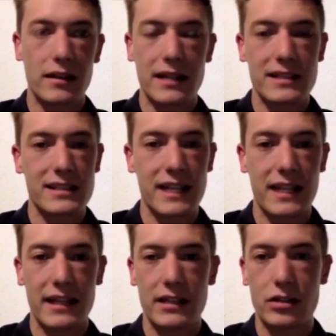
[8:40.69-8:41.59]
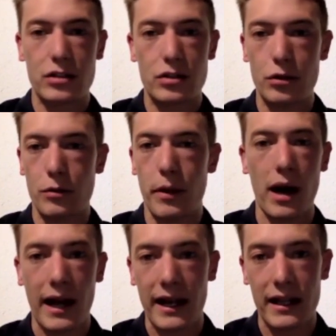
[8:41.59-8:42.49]
let's say,
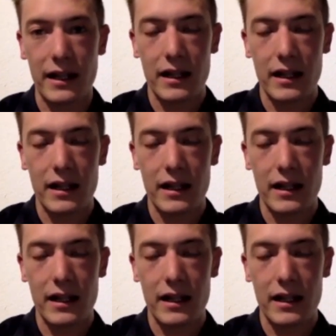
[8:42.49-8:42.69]
Dubai,